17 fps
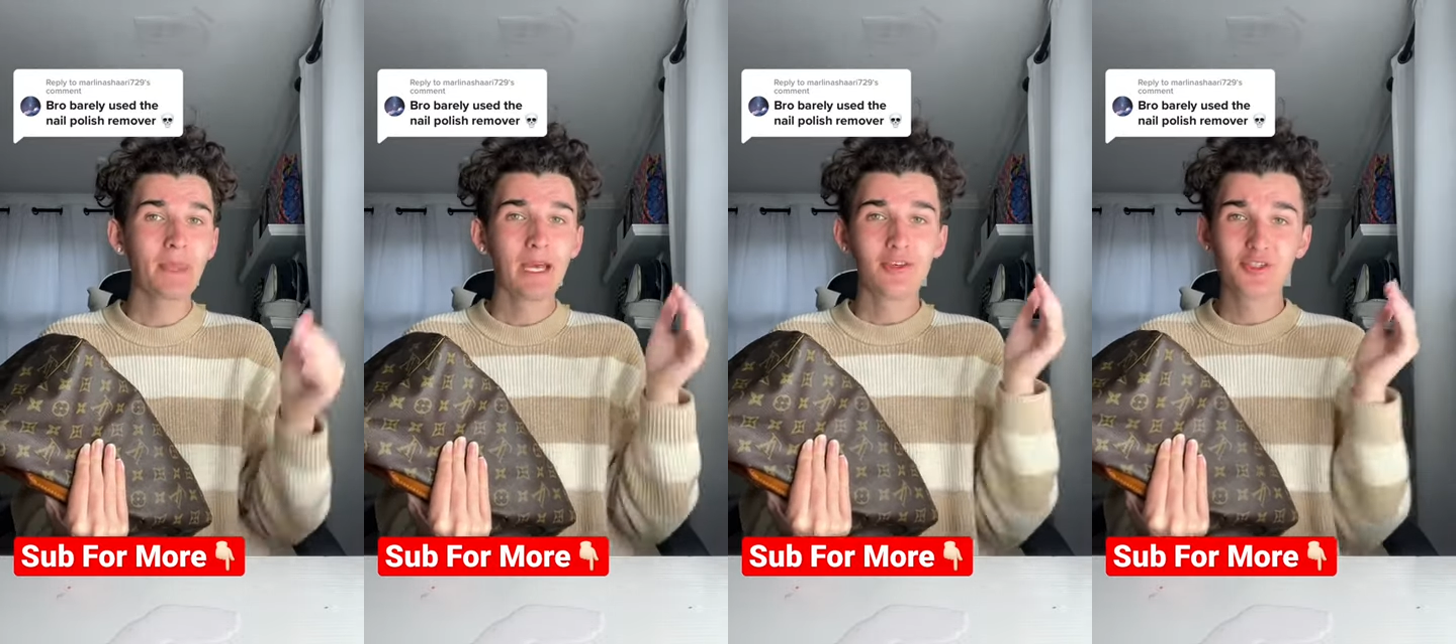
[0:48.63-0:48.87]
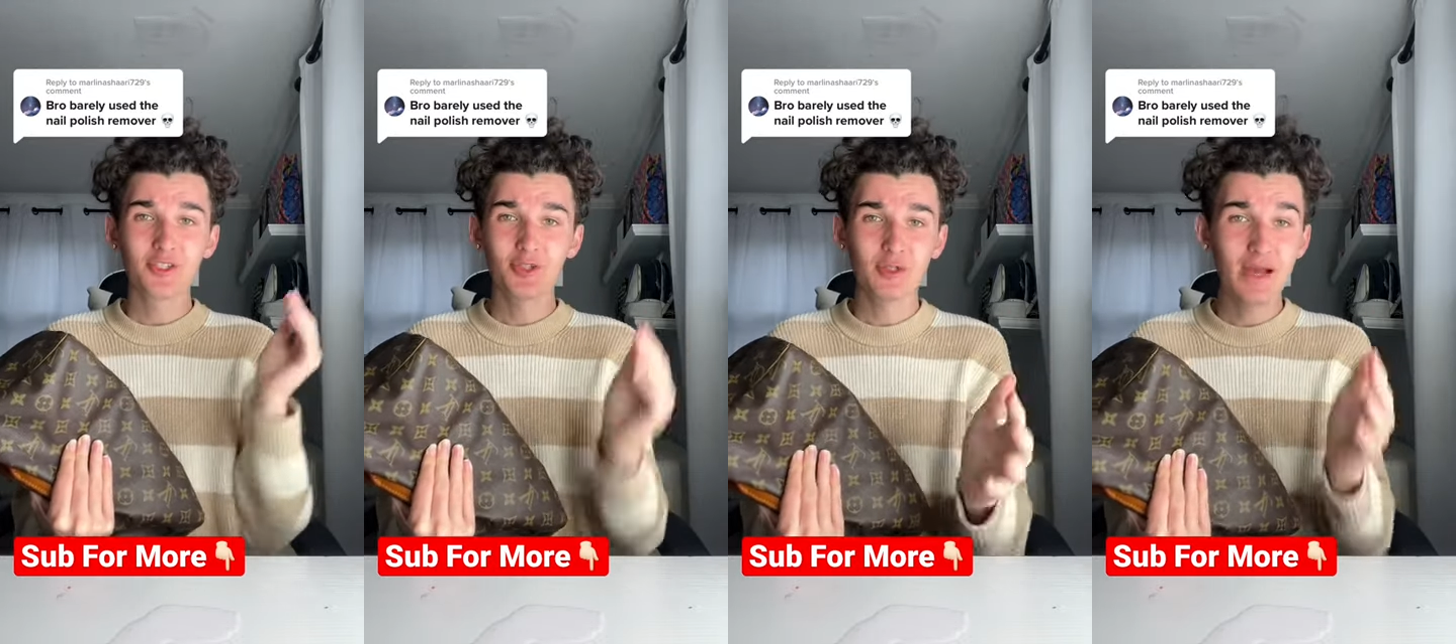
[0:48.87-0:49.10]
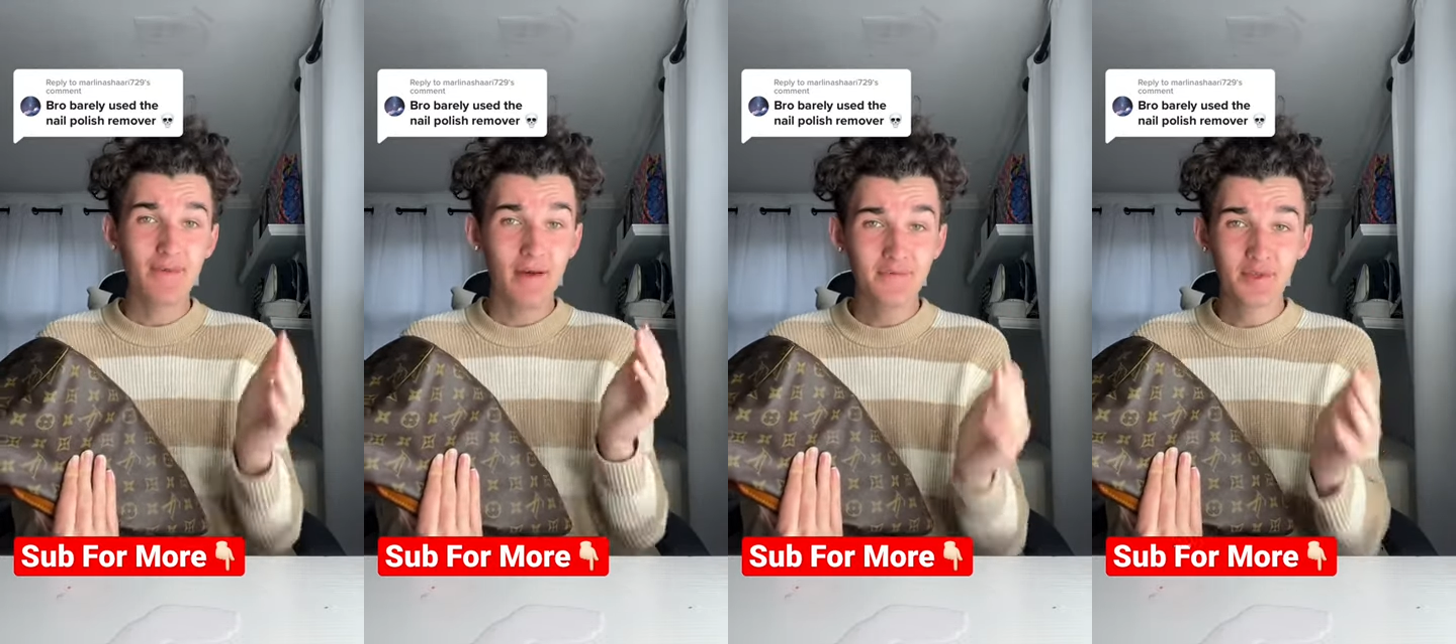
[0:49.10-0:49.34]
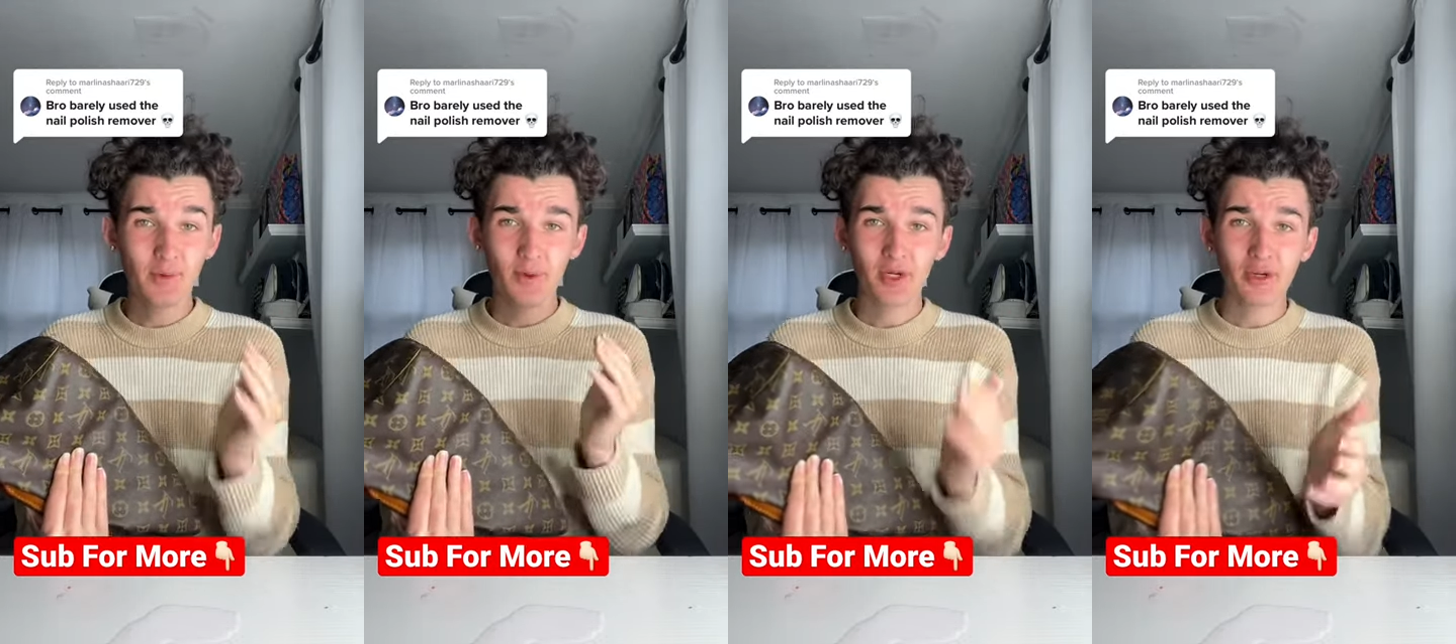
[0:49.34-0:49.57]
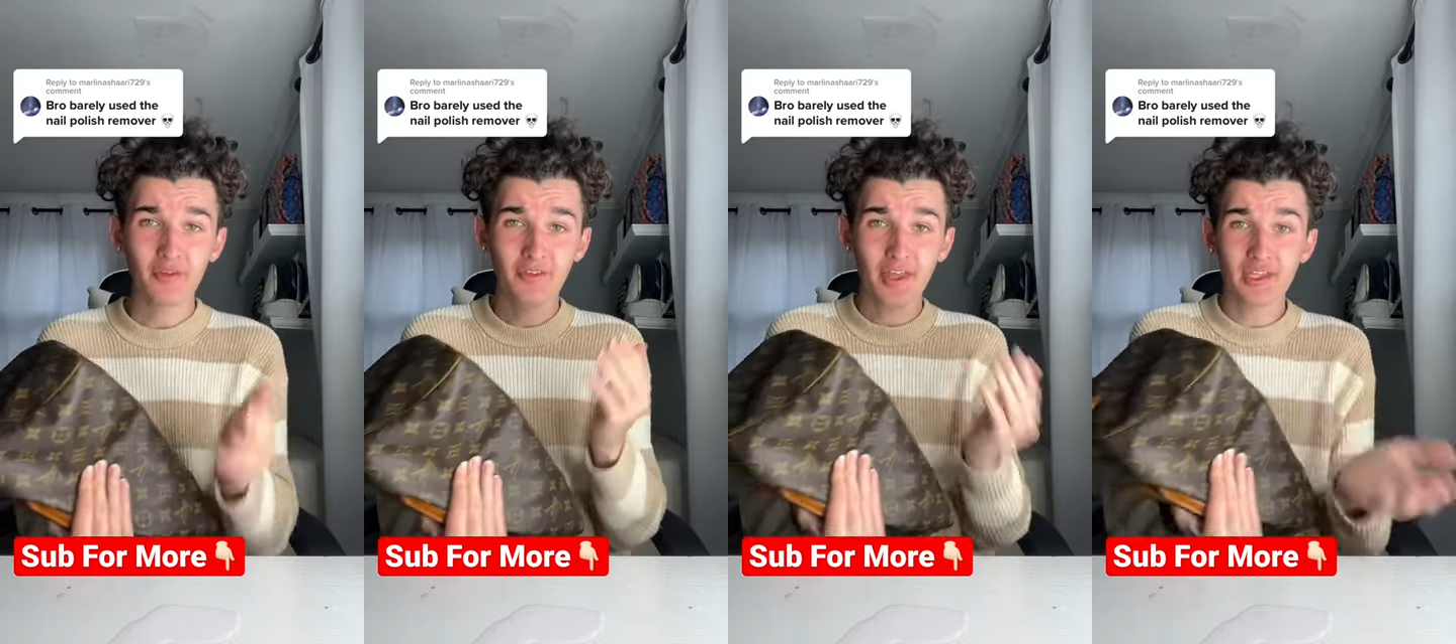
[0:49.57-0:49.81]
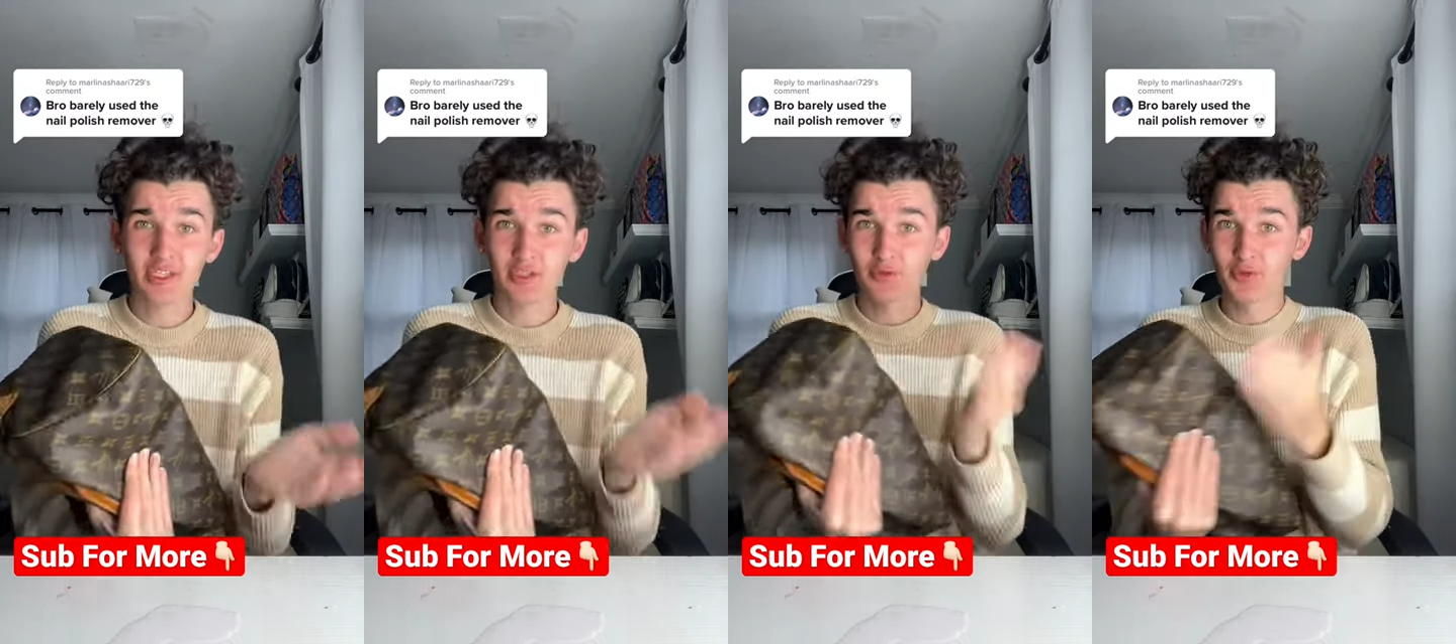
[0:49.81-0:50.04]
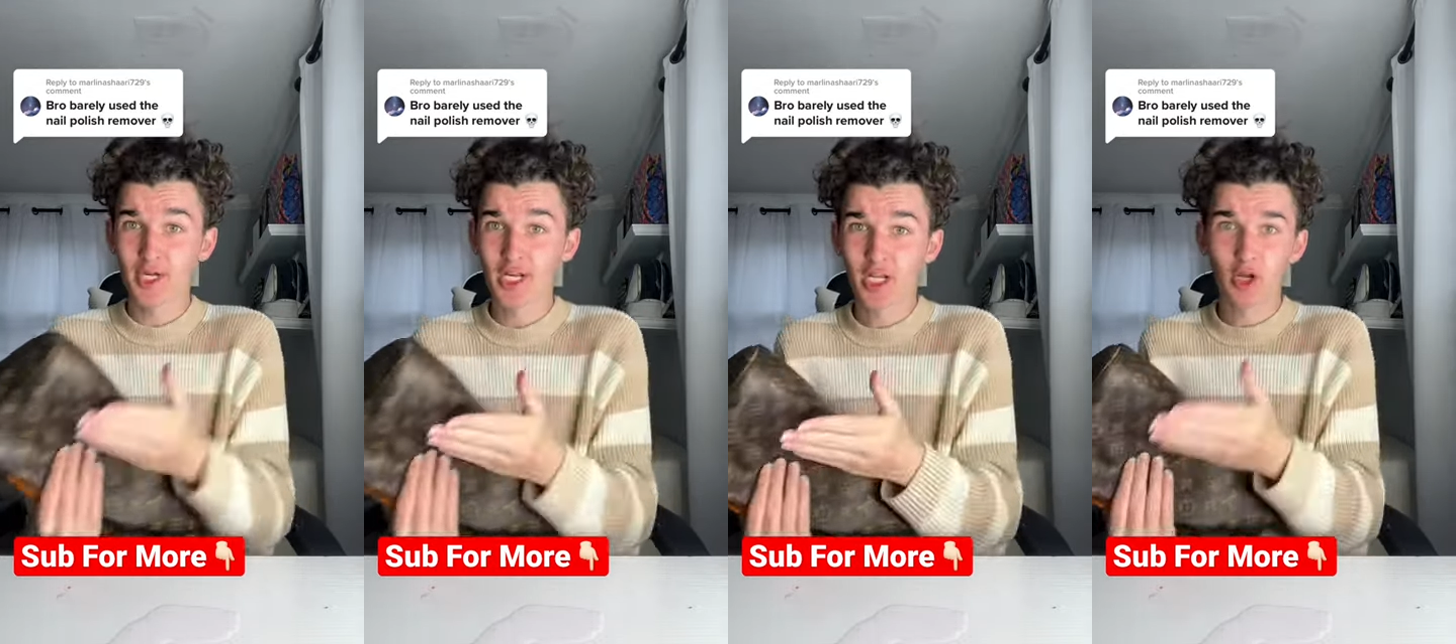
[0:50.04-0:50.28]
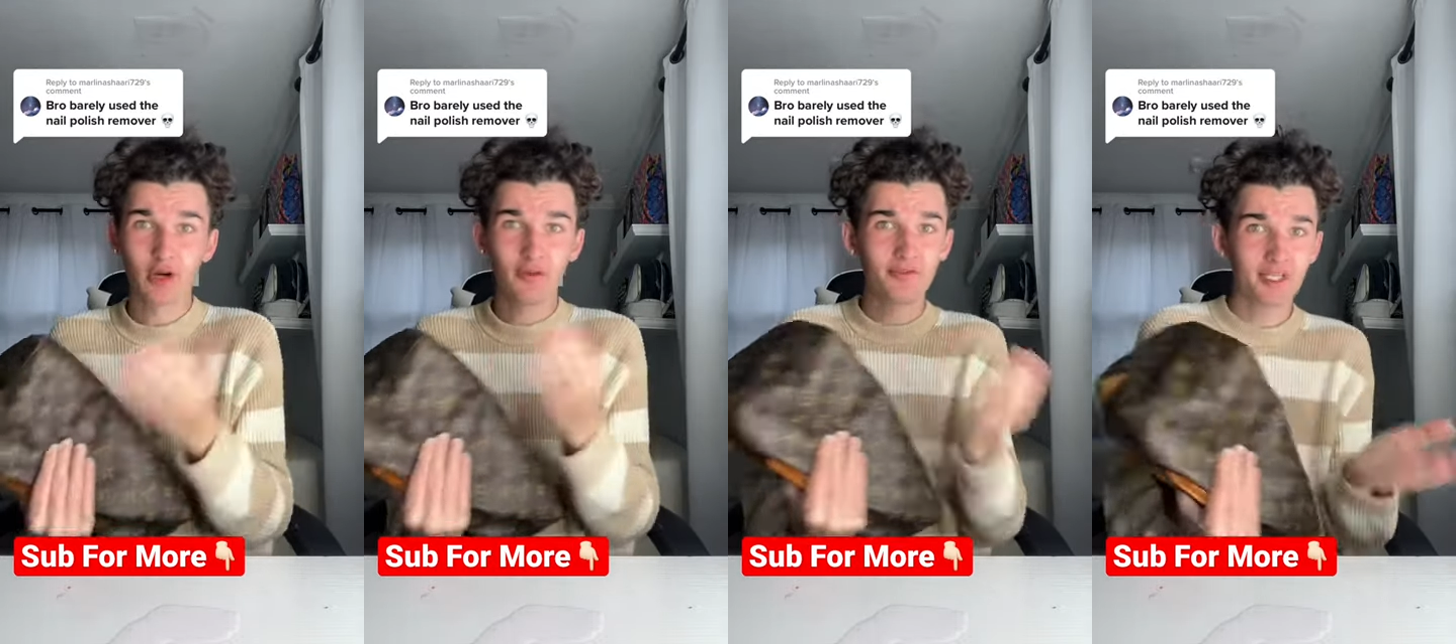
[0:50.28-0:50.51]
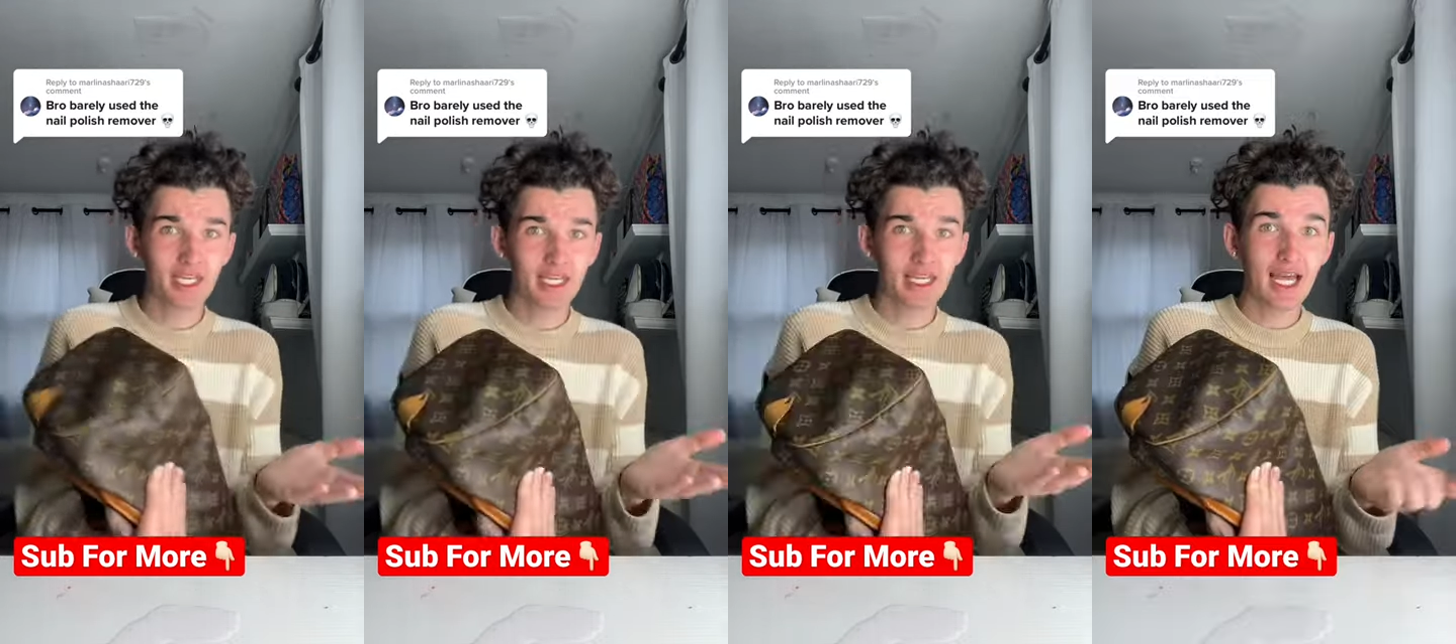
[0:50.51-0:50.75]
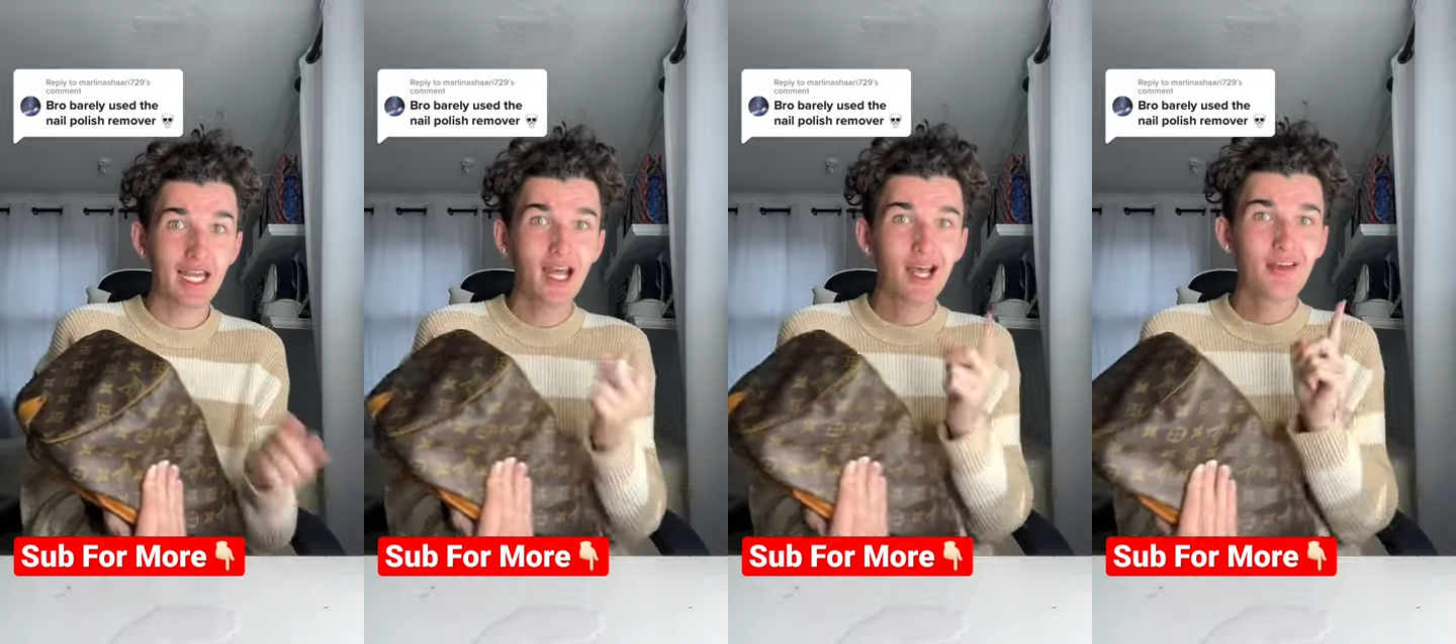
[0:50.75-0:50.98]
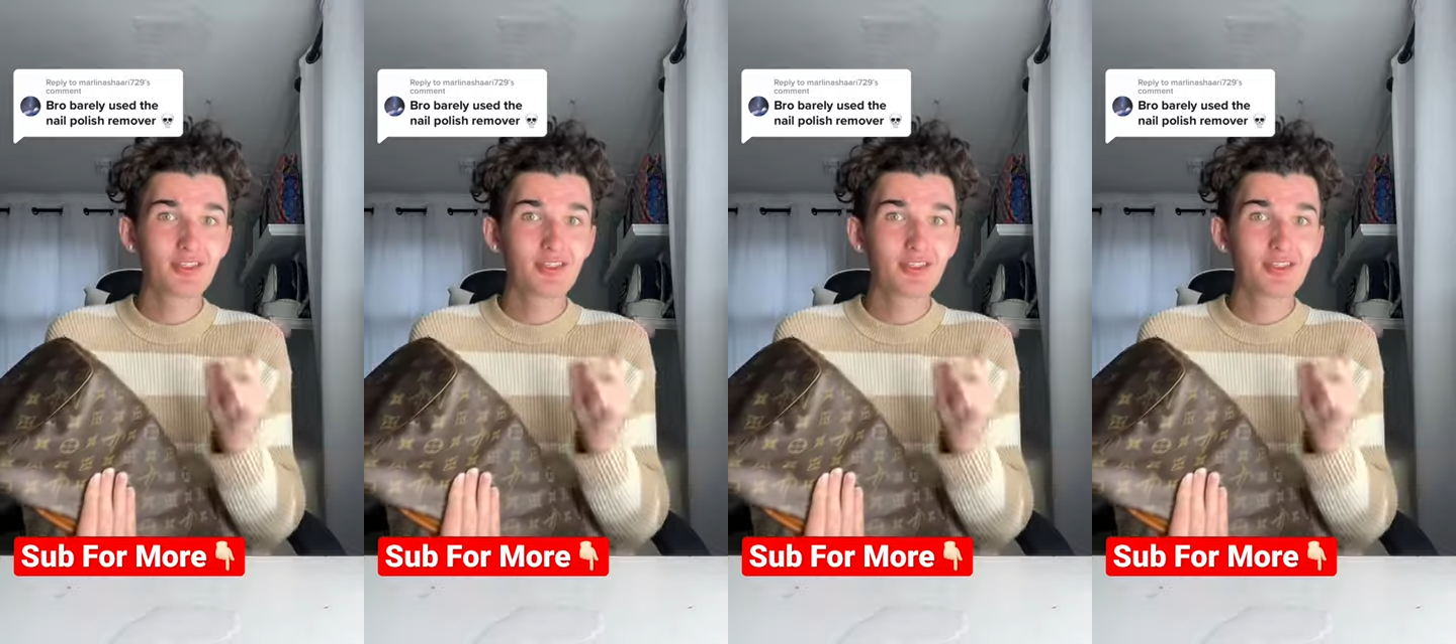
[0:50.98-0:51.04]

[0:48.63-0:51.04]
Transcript: so you never have to wonder if anything is real or fake again.